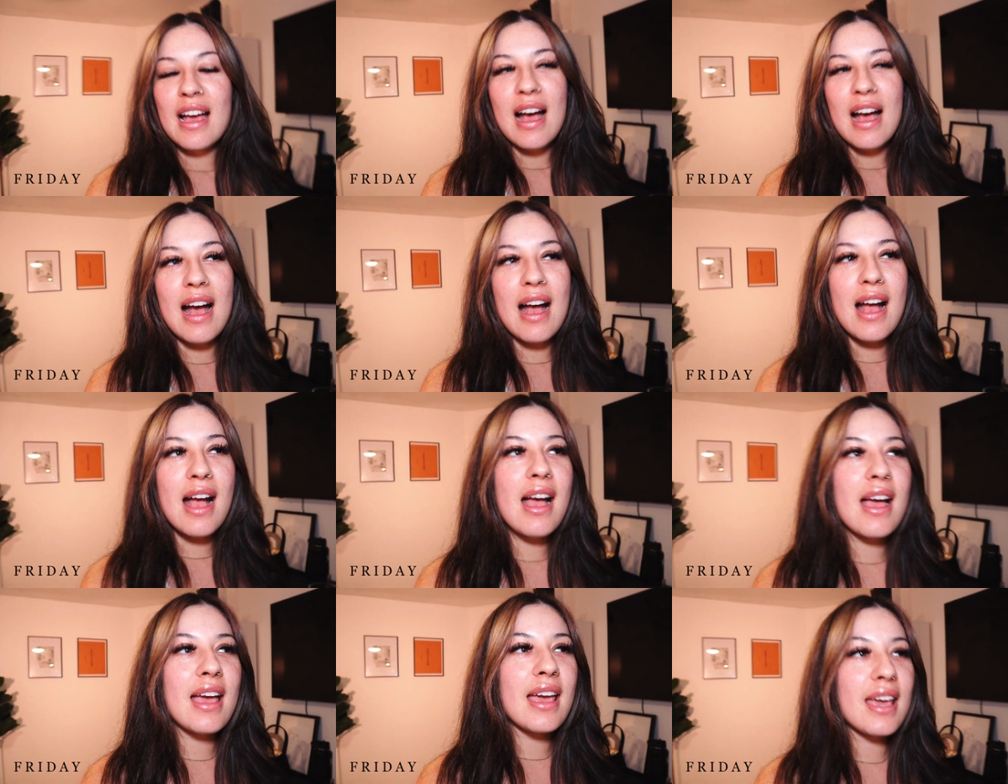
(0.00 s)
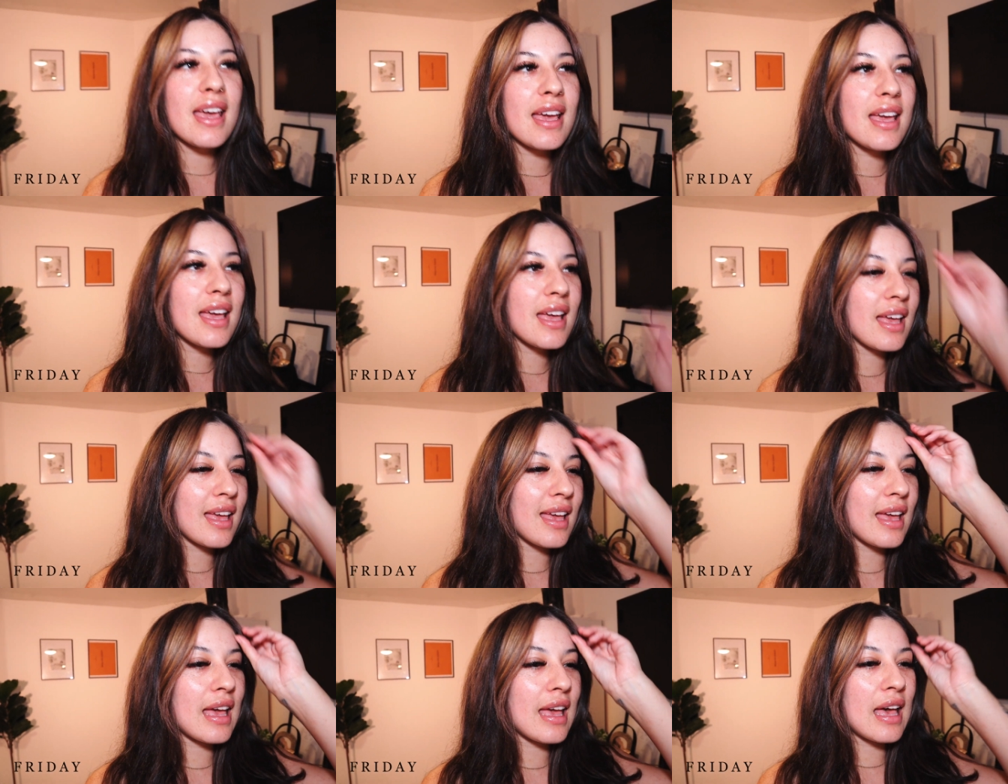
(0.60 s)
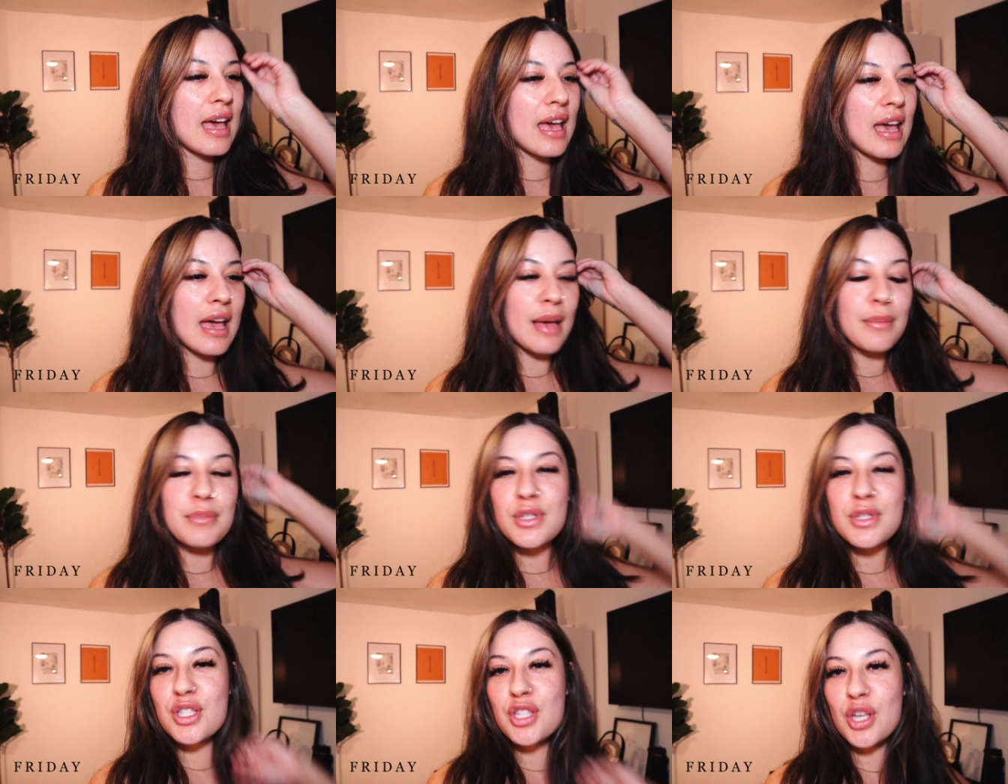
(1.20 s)
I
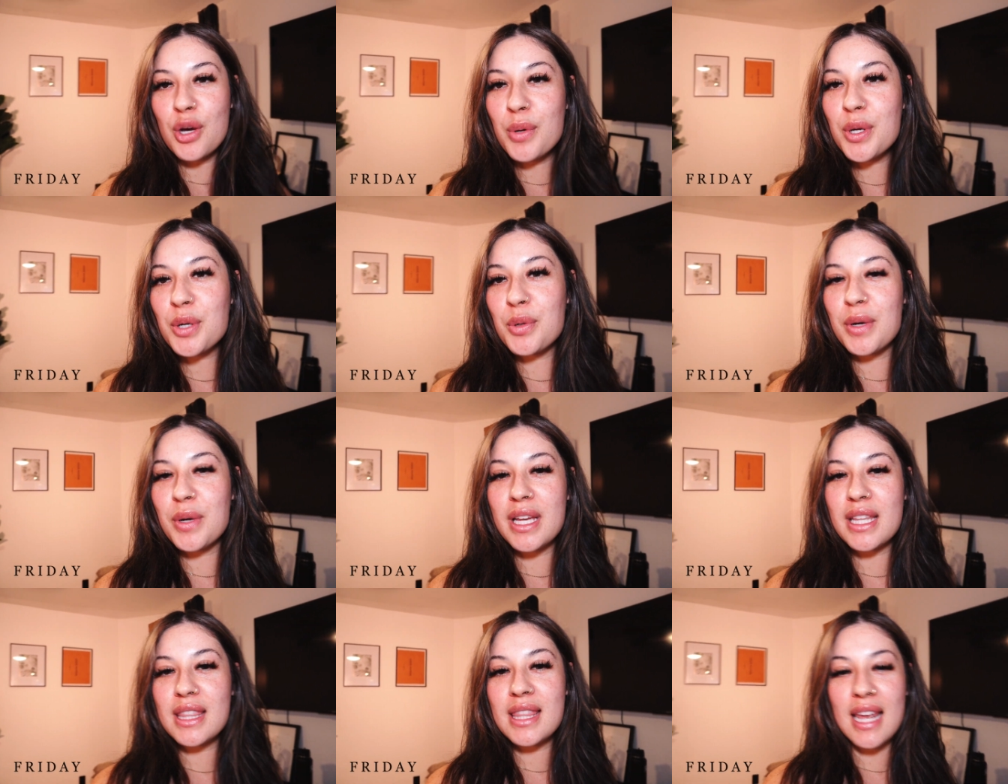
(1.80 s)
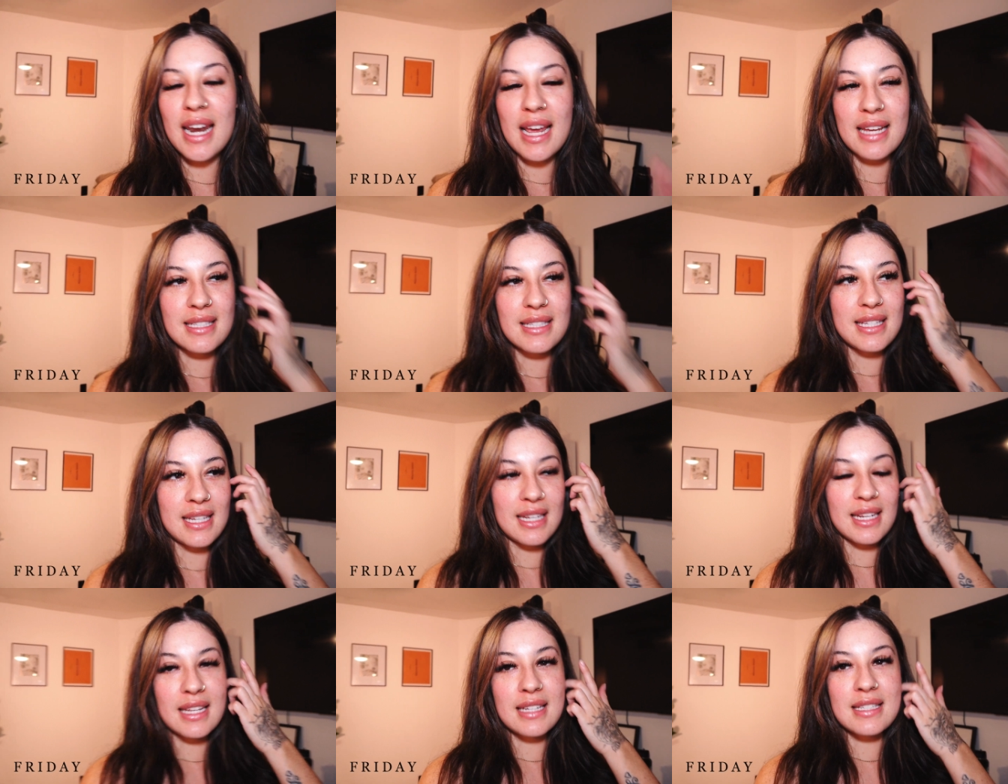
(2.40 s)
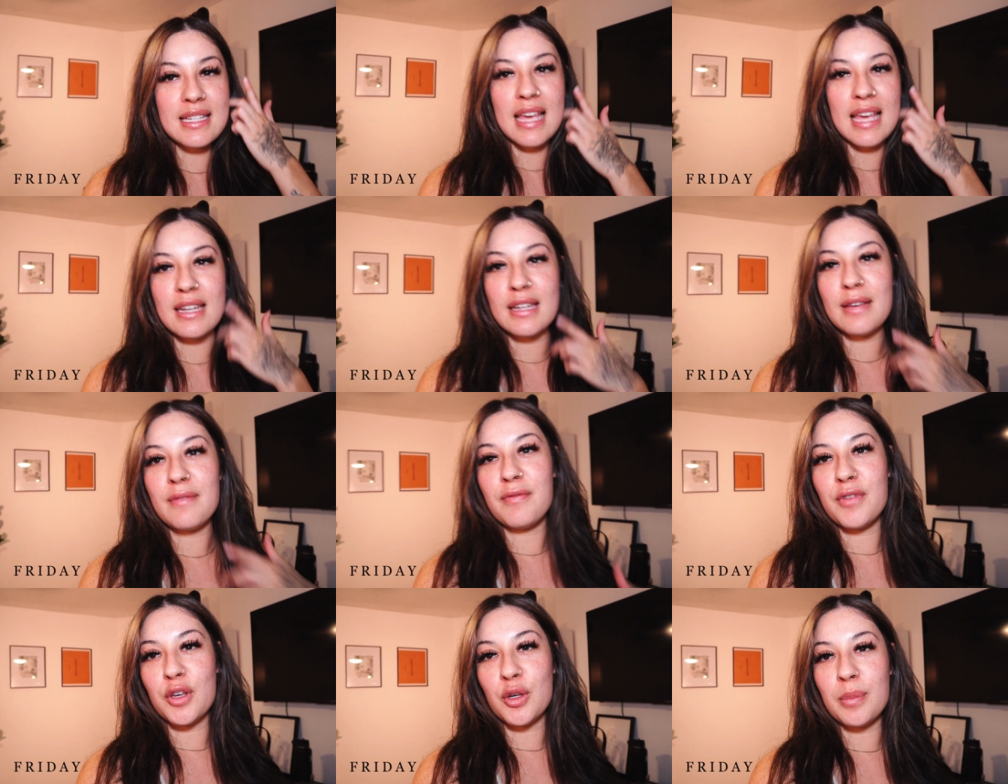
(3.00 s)
am so annoyed that I didn't end
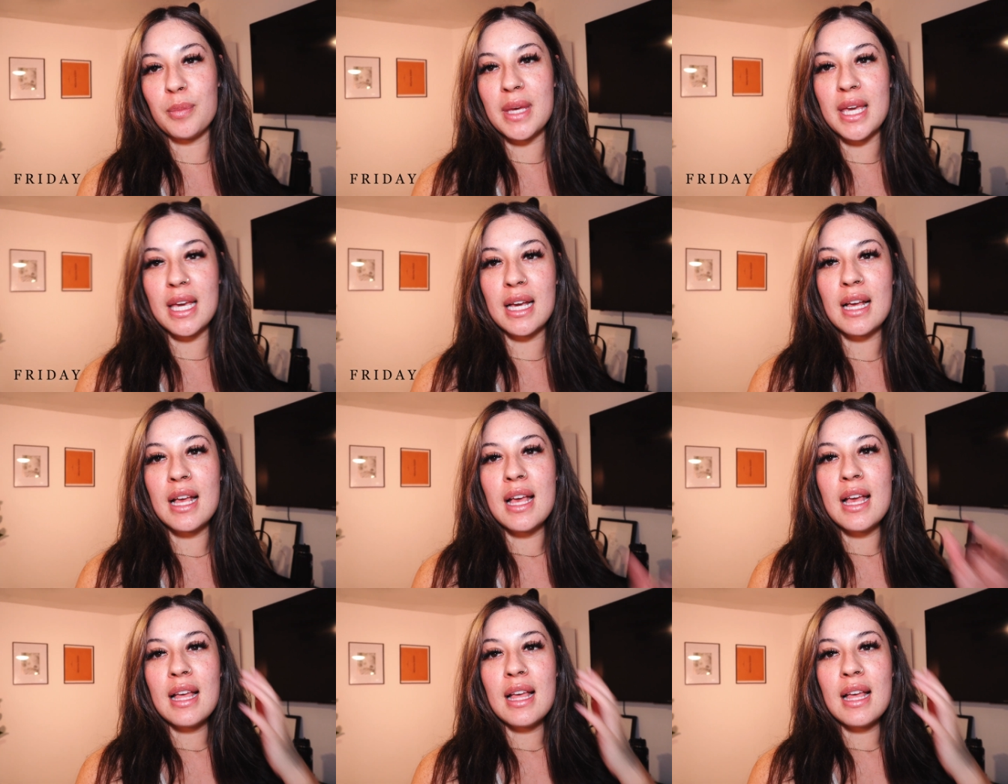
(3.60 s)
up filming